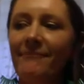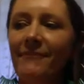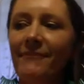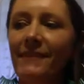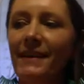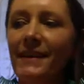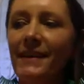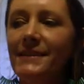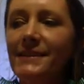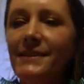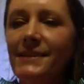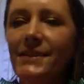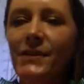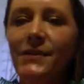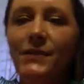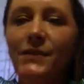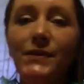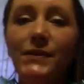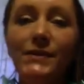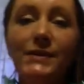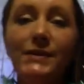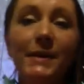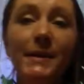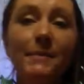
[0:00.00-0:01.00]
And so
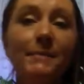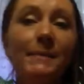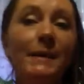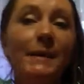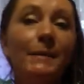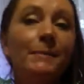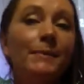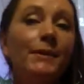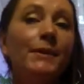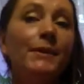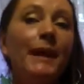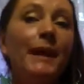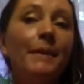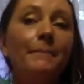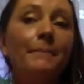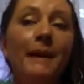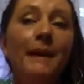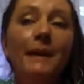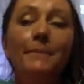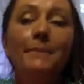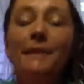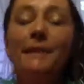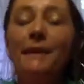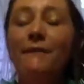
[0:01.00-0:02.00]
for some people that
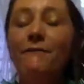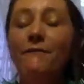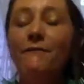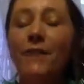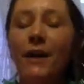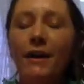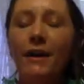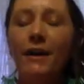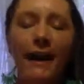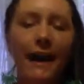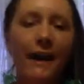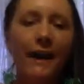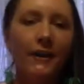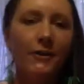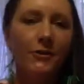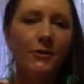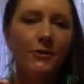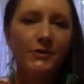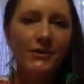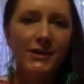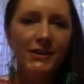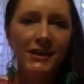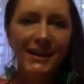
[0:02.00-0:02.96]
might be far out.